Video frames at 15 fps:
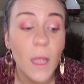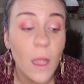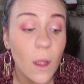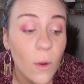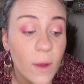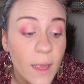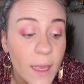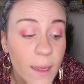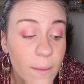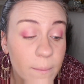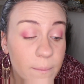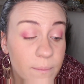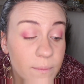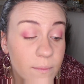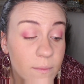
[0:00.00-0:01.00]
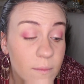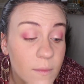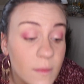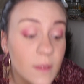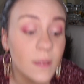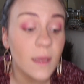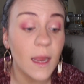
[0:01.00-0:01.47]
Okay,
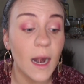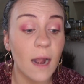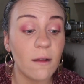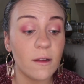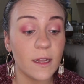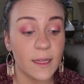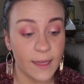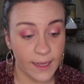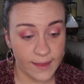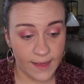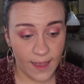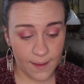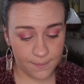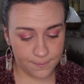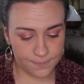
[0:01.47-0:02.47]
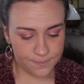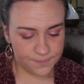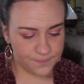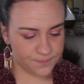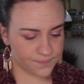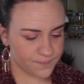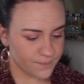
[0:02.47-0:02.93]
I really like that.
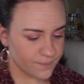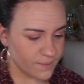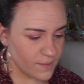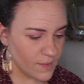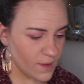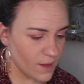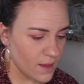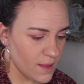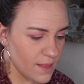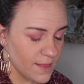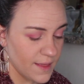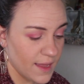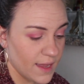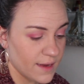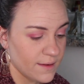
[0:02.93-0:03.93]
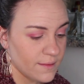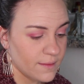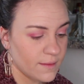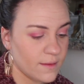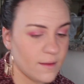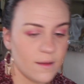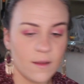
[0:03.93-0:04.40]
Then,
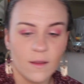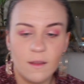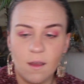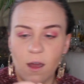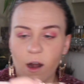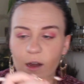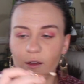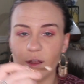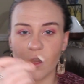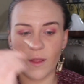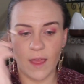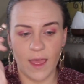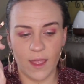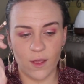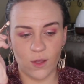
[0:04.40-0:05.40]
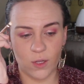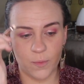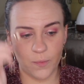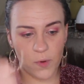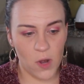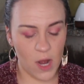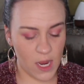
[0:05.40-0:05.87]
on a little
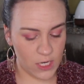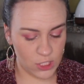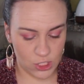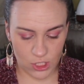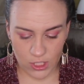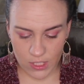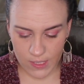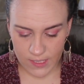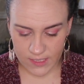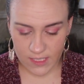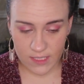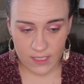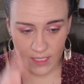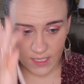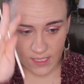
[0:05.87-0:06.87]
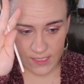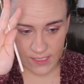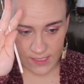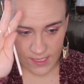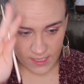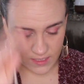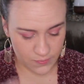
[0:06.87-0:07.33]
angled brush, this is the
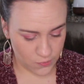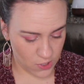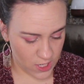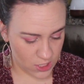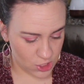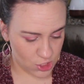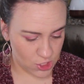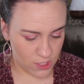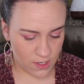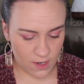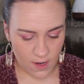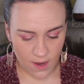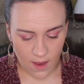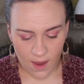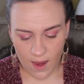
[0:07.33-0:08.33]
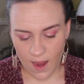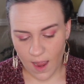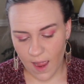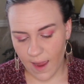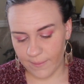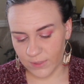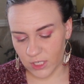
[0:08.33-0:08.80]
E6 brush,
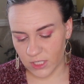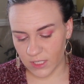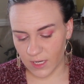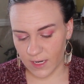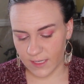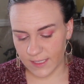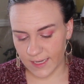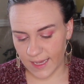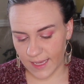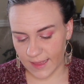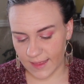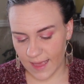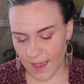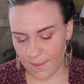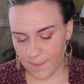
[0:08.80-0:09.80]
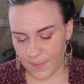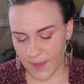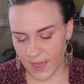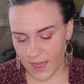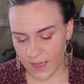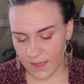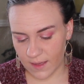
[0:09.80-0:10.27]
I'm just going to take that
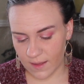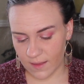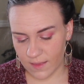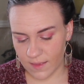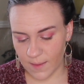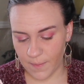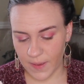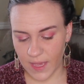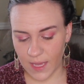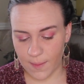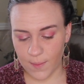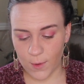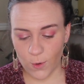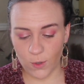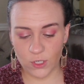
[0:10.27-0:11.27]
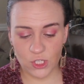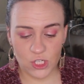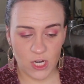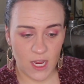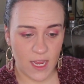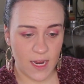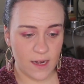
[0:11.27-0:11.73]
pink, the pink moon
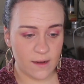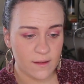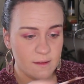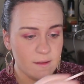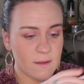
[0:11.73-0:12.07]
shade,